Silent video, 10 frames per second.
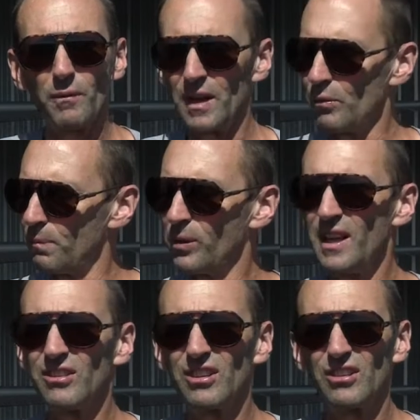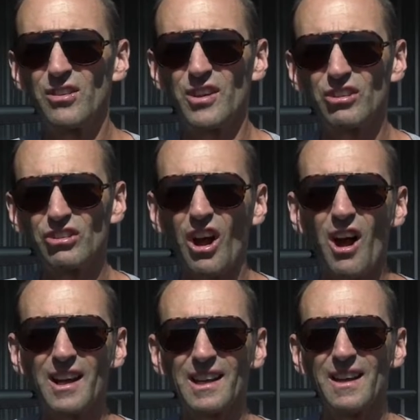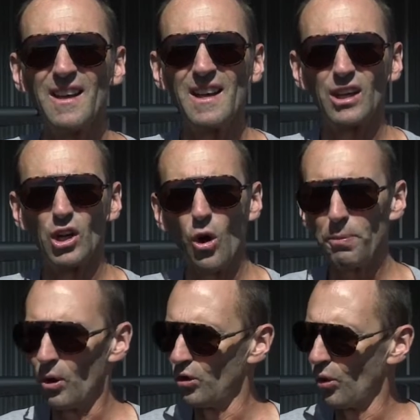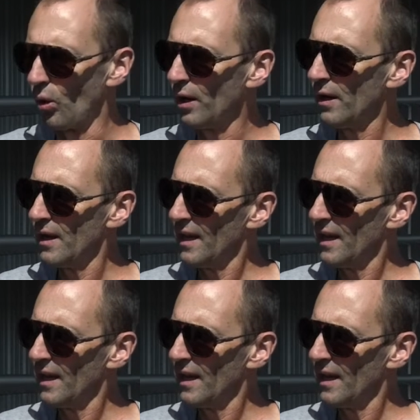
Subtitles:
It replaces the stock GoPro door.